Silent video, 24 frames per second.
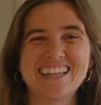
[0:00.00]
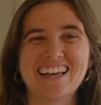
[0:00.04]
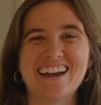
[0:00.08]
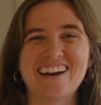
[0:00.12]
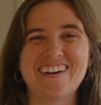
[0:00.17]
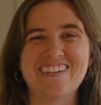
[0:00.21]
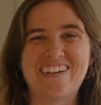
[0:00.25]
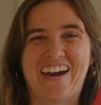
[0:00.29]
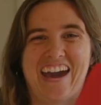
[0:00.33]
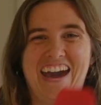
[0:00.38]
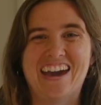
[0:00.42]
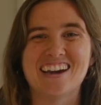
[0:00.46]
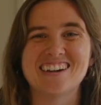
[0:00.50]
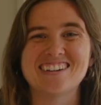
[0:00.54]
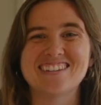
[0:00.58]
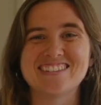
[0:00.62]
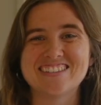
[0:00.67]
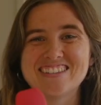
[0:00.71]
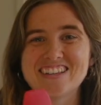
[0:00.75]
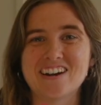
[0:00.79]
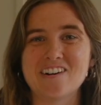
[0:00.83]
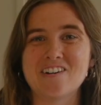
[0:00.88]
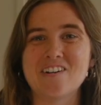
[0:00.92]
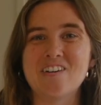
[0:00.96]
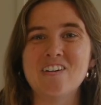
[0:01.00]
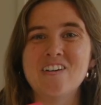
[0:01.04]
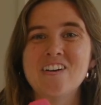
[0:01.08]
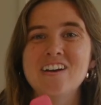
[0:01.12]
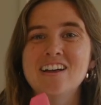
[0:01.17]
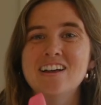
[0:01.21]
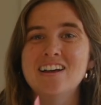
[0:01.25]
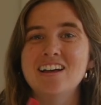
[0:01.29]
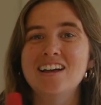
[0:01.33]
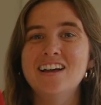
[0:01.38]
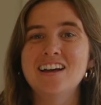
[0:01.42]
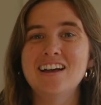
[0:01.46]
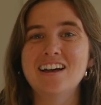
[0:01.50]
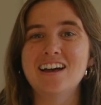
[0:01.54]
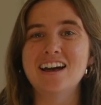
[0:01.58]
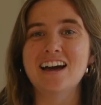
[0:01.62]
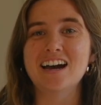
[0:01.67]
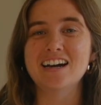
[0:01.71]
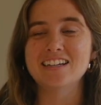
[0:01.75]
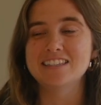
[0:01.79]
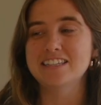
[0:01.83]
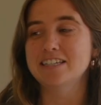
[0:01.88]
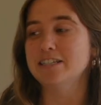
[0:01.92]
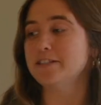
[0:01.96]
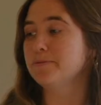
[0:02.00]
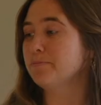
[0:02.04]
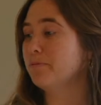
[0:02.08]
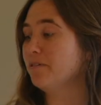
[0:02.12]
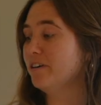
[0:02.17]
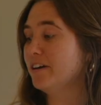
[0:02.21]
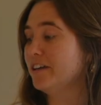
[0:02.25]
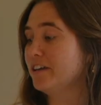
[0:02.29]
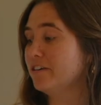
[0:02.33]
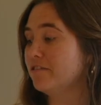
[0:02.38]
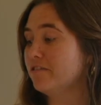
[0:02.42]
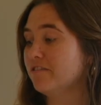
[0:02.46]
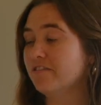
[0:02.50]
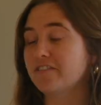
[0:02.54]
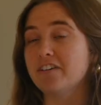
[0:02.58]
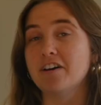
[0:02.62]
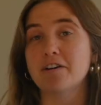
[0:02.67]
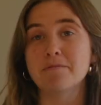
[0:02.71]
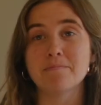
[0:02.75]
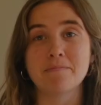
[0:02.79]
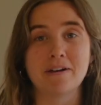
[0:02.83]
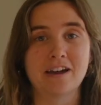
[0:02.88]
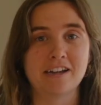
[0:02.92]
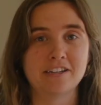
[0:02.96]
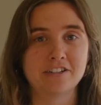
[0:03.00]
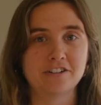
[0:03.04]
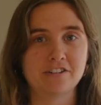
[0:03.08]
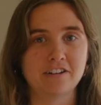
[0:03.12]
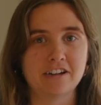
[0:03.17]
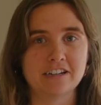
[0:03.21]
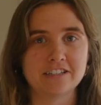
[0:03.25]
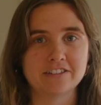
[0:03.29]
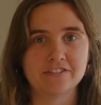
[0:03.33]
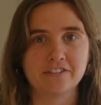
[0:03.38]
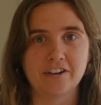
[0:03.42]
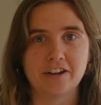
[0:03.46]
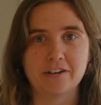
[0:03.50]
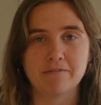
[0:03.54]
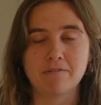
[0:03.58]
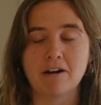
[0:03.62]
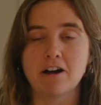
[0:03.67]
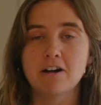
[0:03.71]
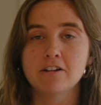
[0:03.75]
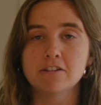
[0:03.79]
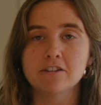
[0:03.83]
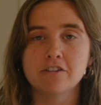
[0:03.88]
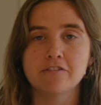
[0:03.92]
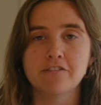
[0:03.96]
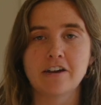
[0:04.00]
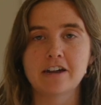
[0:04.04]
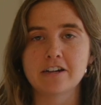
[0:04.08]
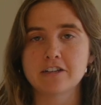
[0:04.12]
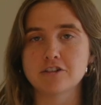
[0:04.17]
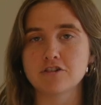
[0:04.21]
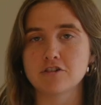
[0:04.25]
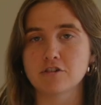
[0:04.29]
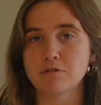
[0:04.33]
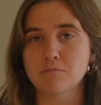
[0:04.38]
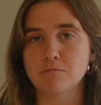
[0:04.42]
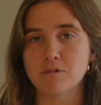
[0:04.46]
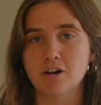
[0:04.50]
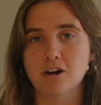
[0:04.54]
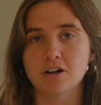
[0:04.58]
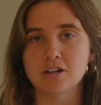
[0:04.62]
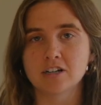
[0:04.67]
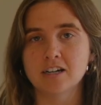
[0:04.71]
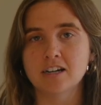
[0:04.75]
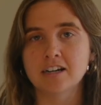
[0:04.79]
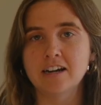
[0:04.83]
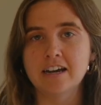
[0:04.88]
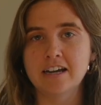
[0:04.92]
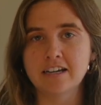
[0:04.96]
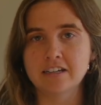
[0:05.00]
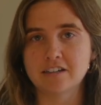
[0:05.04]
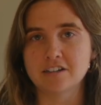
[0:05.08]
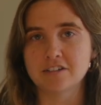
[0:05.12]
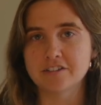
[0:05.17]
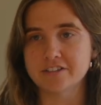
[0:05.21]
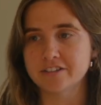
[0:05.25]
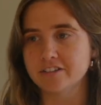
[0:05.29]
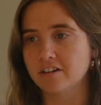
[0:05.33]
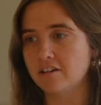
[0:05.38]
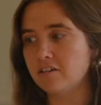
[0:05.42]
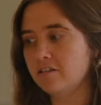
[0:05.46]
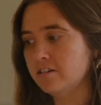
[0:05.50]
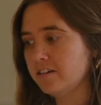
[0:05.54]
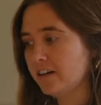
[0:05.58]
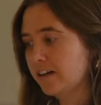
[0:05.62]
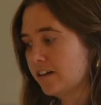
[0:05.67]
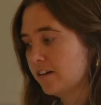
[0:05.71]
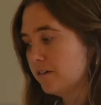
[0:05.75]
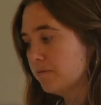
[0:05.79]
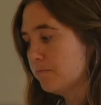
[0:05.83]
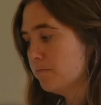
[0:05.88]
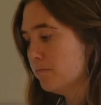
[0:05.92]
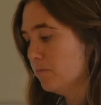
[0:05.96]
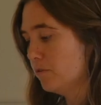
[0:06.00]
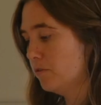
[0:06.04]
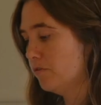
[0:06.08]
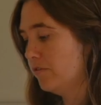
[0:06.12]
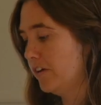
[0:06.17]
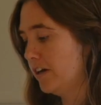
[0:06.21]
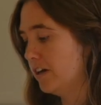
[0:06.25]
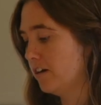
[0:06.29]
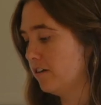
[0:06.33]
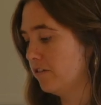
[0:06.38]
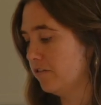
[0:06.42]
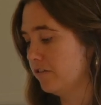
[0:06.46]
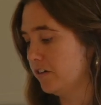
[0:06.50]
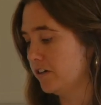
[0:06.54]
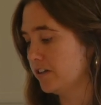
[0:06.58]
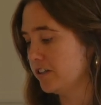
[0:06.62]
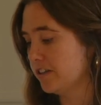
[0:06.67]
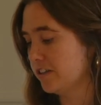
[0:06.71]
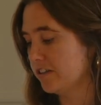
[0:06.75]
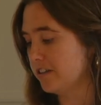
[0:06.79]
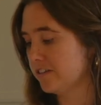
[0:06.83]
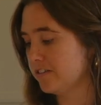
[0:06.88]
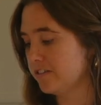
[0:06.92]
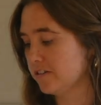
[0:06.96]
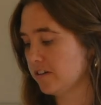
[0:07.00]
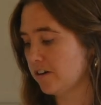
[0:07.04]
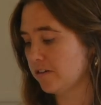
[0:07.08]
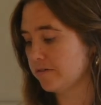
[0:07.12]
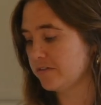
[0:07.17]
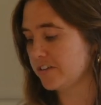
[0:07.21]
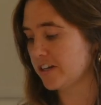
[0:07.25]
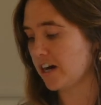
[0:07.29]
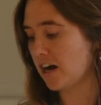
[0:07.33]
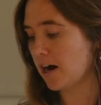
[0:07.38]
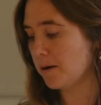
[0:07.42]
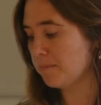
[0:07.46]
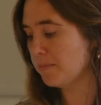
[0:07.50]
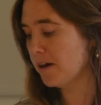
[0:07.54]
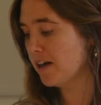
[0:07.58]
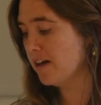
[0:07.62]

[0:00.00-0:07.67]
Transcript: Okay, so at this point you have combined your eggs very well. You've added your water and your salt and you're moving over to the stovetop.